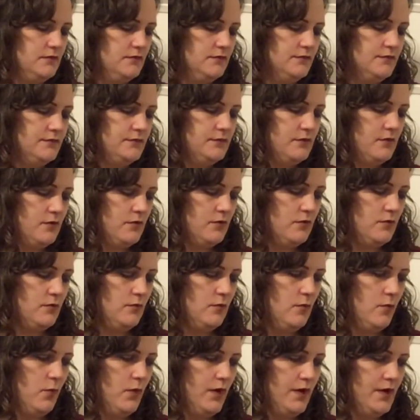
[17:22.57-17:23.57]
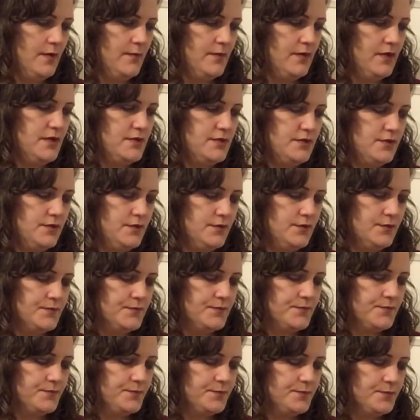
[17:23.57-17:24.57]
So what I'm going to do
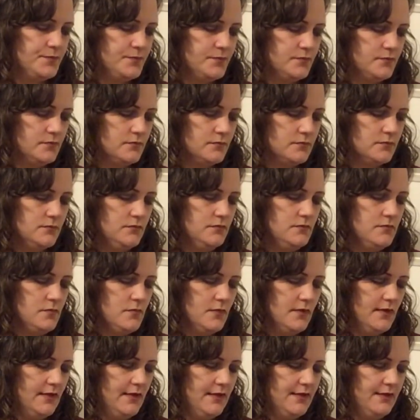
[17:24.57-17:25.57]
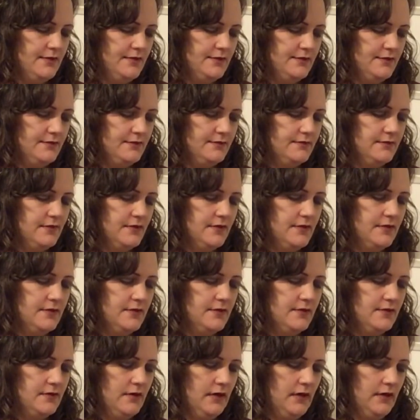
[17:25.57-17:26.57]
is
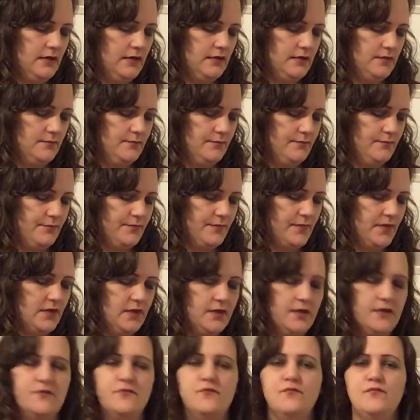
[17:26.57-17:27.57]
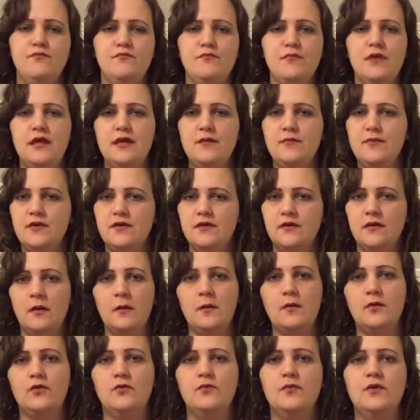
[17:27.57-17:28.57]
kind of baby it a
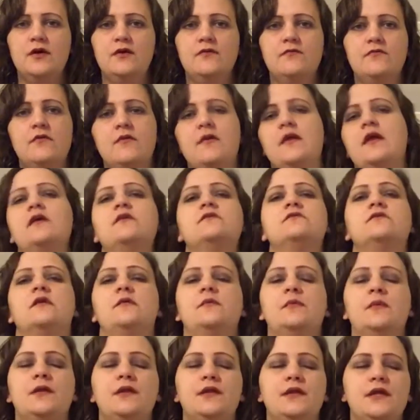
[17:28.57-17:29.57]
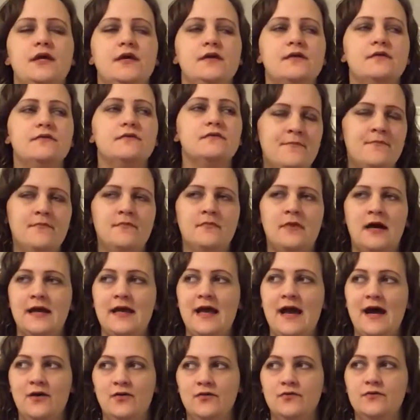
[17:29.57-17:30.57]
little bit for the next couple of days. My
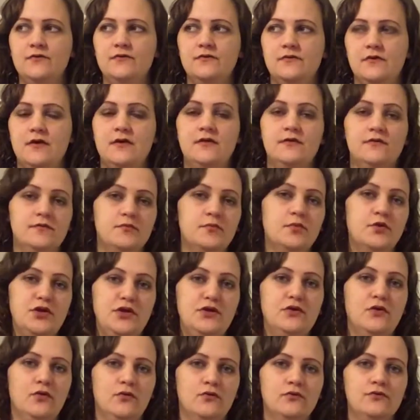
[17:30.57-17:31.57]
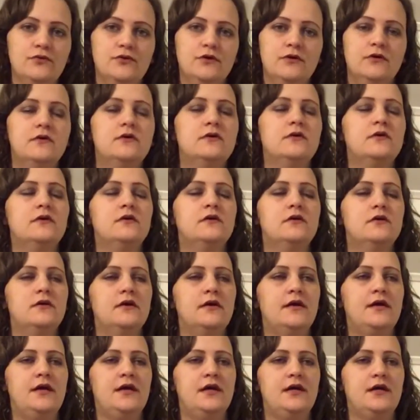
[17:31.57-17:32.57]
house is pretty cold,
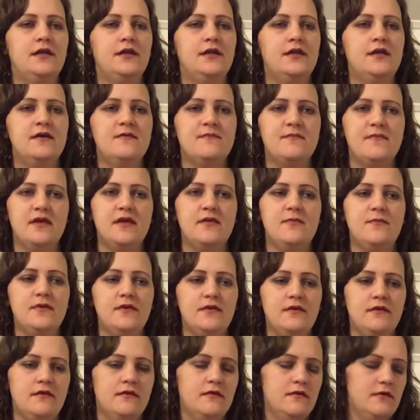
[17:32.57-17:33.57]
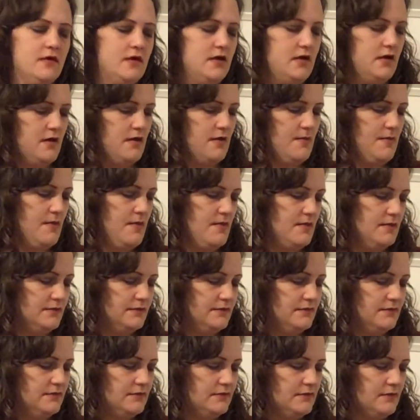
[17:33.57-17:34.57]
and it may be that
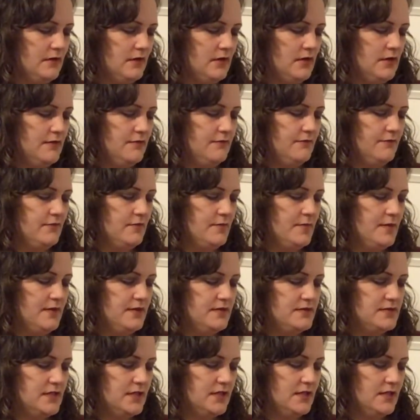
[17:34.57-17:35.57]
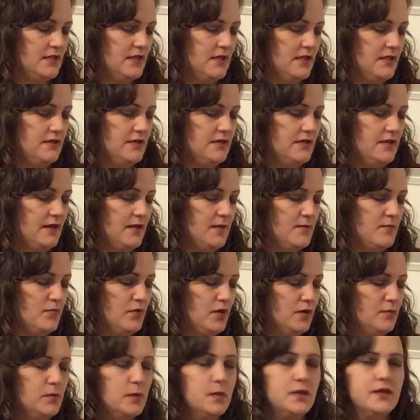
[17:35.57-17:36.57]
this is not fermenting and getting
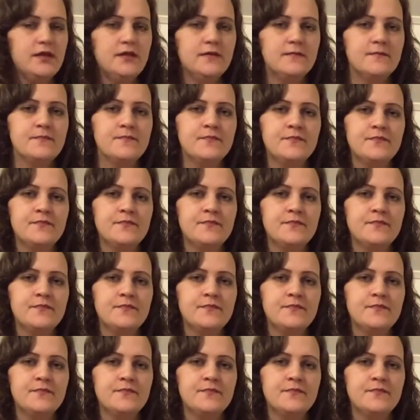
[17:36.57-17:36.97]
bubbly